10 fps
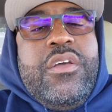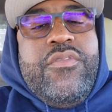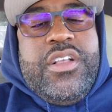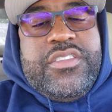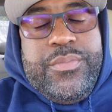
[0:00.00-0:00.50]

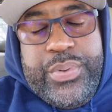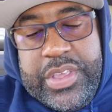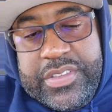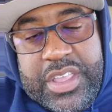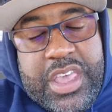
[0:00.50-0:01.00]
Rest in
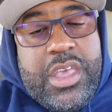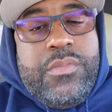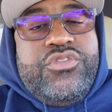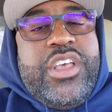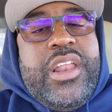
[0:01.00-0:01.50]
peace to
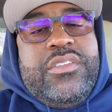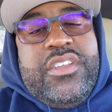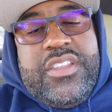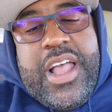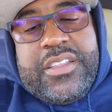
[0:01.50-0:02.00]
him. Shout out
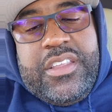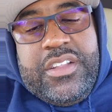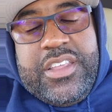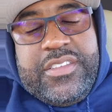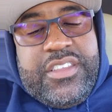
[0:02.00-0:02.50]
to Dr.
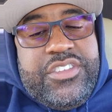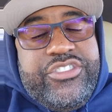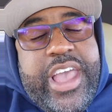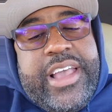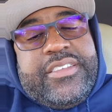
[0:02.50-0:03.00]
Ulysses
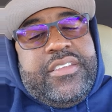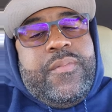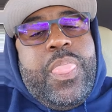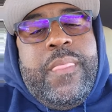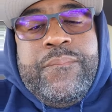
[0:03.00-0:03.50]
Jackson.
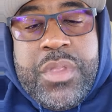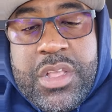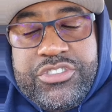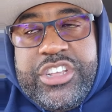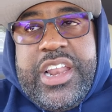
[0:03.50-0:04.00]

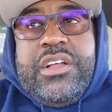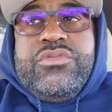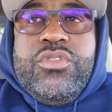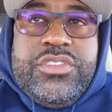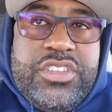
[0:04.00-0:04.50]
Shout
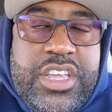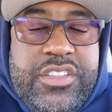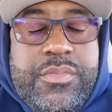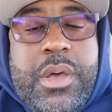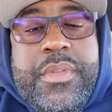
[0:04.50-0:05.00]
out once again
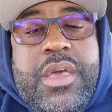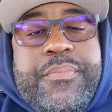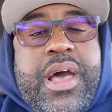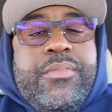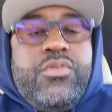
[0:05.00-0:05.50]
to my man
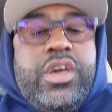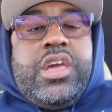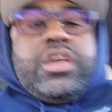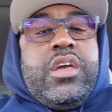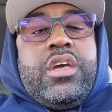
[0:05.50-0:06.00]
Bible E.